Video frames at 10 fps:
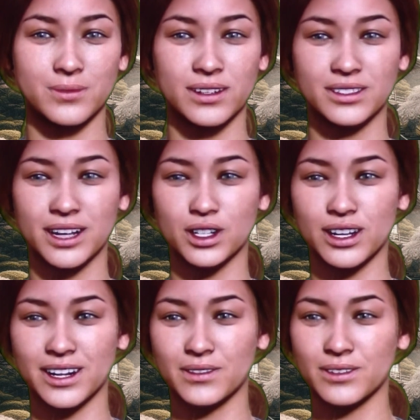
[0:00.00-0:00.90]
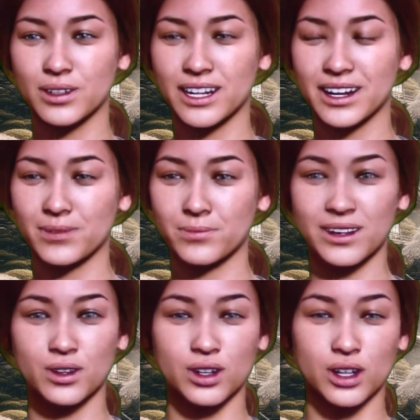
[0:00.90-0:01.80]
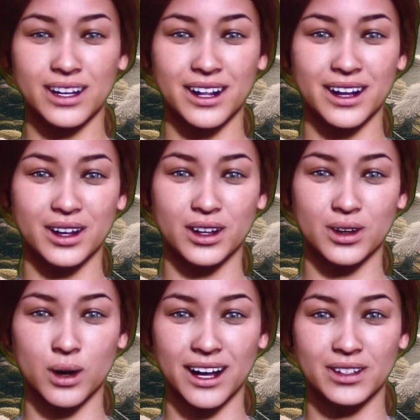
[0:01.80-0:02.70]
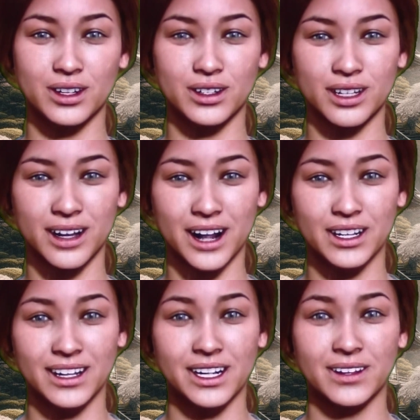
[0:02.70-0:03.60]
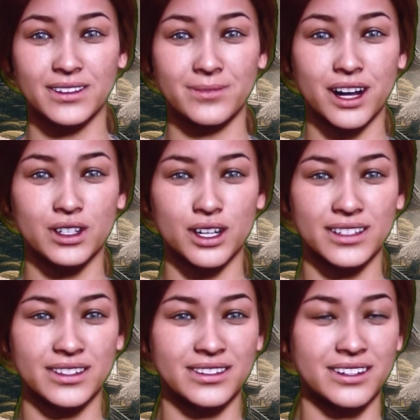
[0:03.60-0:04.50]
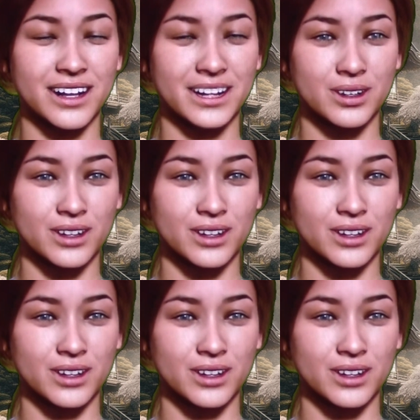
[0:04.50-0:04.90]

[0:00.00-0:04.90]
Position a full-length mirror in the hallway to create a sense of spaciousness and